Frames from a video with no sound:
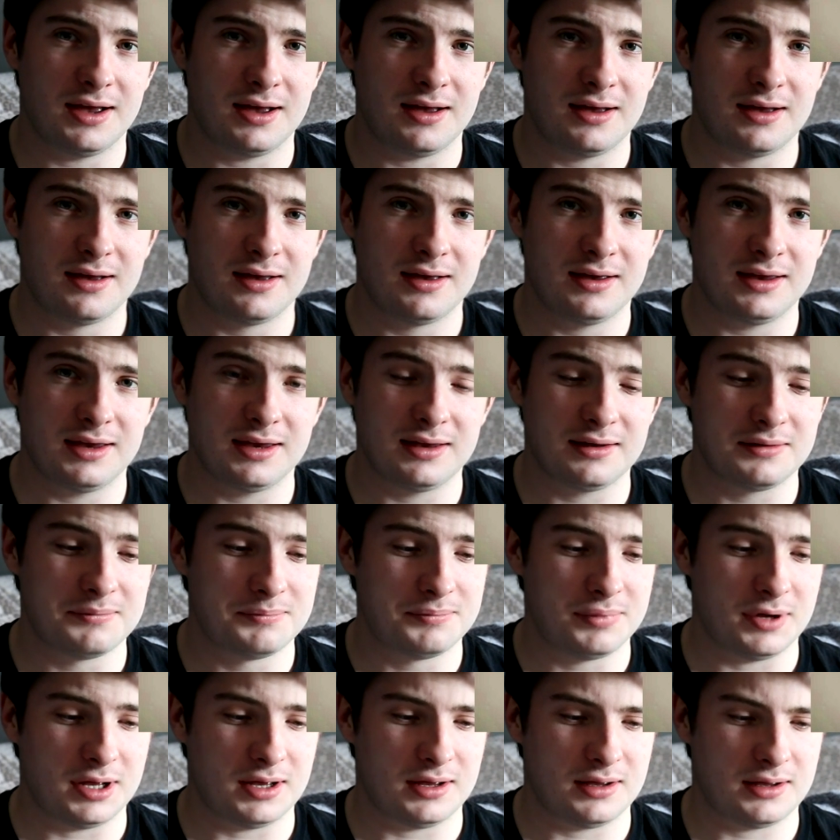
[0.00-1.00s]

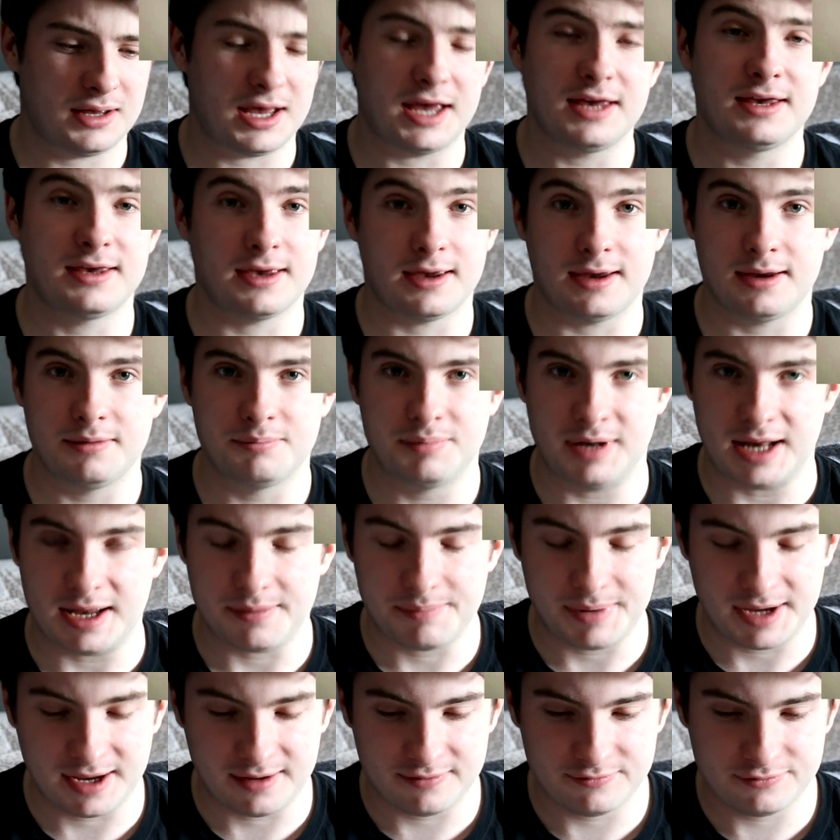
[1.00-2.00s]
aka Black
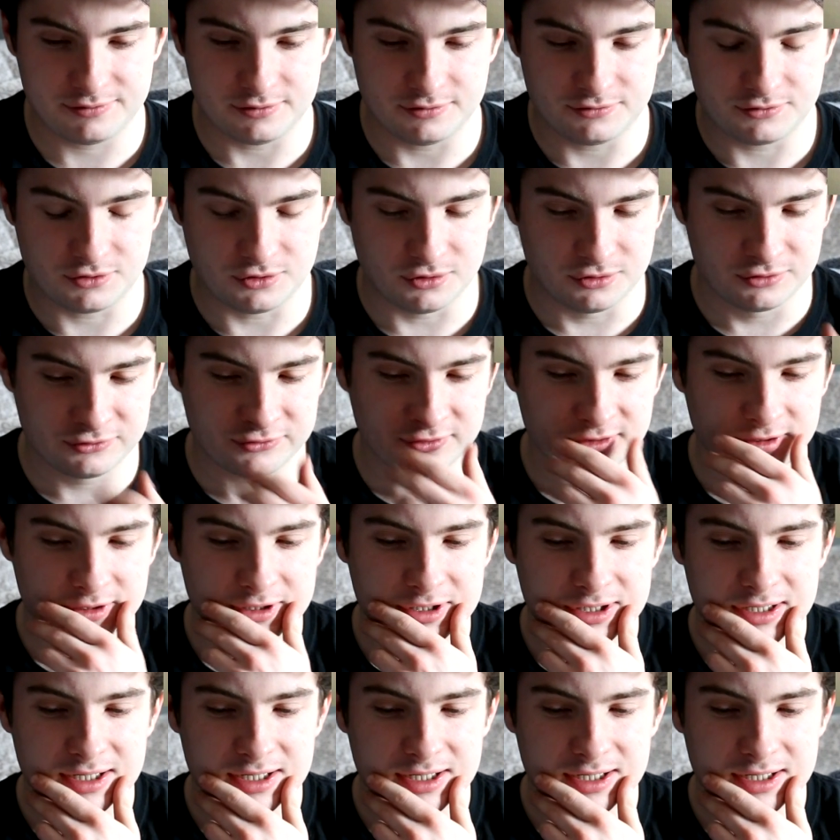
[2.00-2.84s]
Panther, of course,